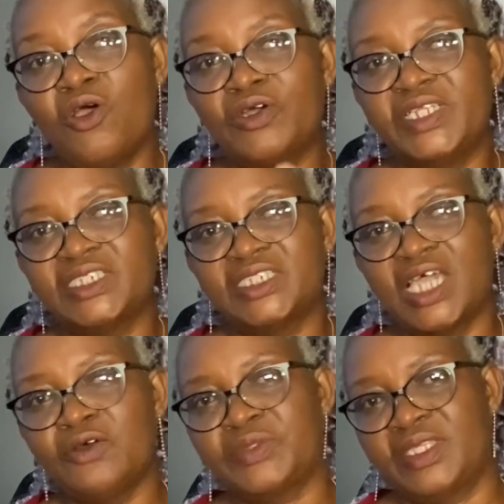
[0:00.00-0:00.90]
all the
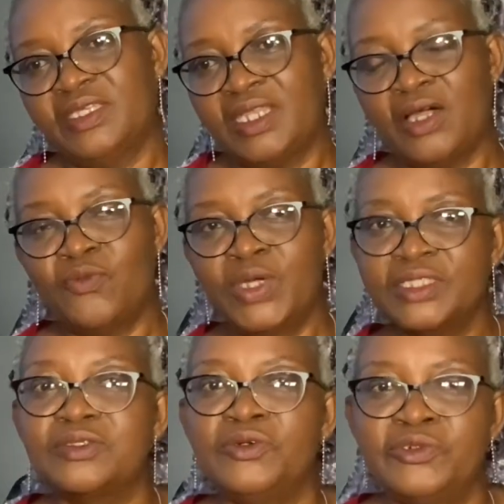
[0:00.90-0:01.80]
shouting that
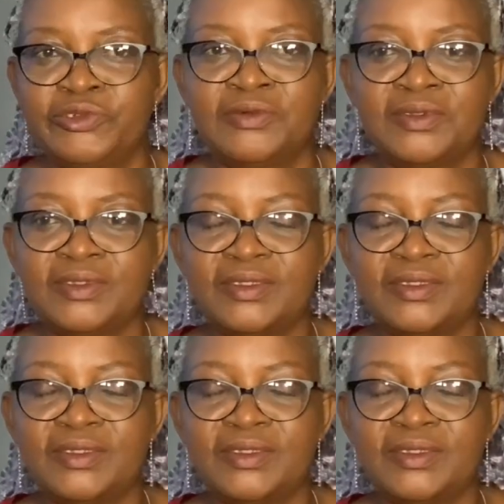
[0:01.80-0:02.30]
went on